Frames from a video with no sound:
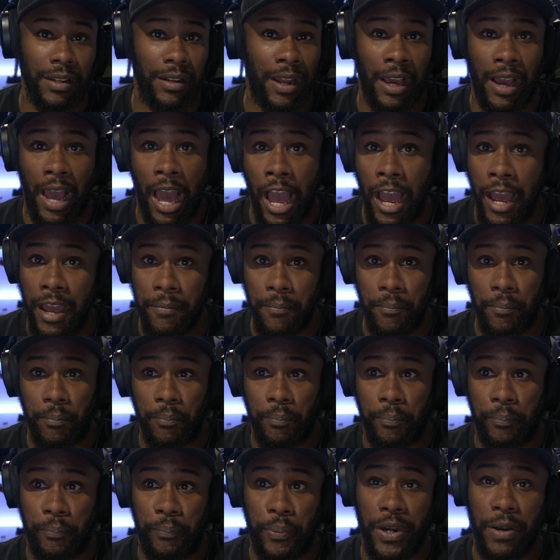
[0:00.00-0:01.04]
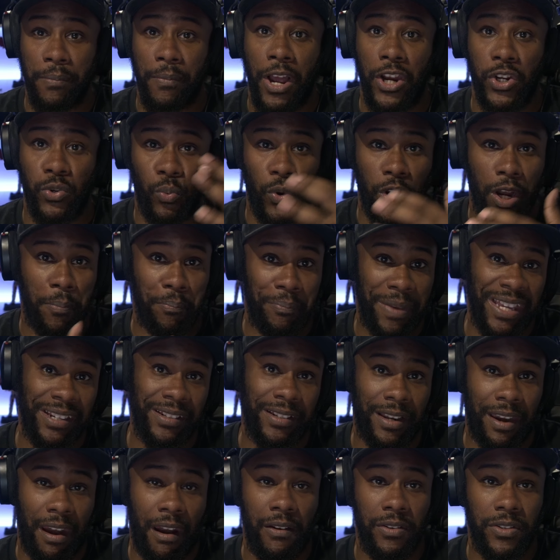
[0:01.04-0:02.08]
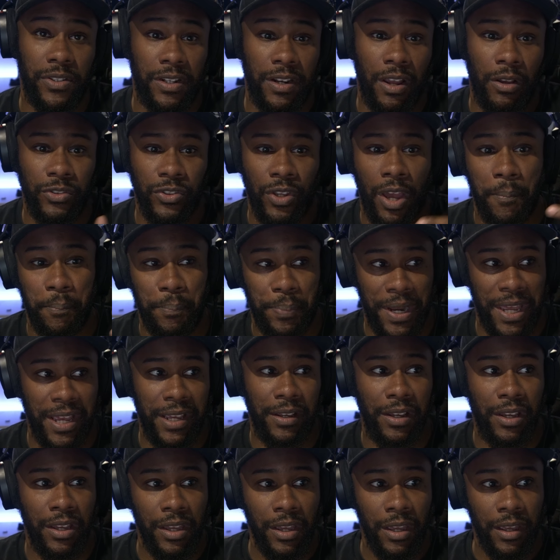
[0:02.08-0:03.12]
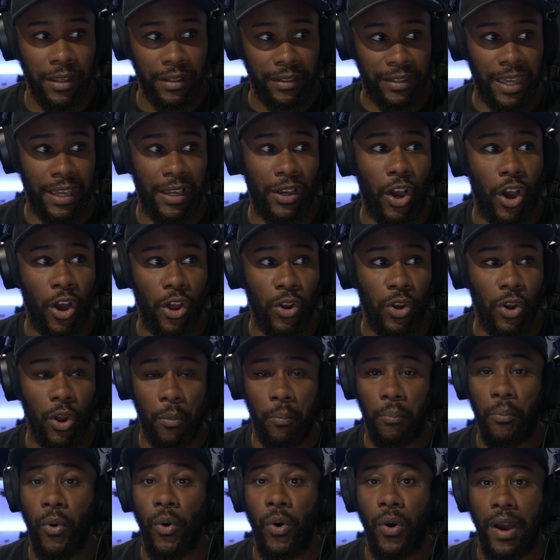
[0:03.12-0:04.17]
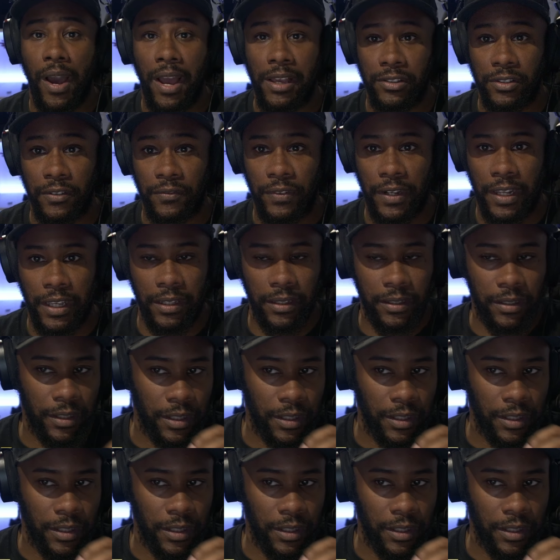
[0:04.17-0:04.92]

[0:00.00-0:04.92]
Like I pretty much want to main the character now, so I'm playing King a lot more as of late.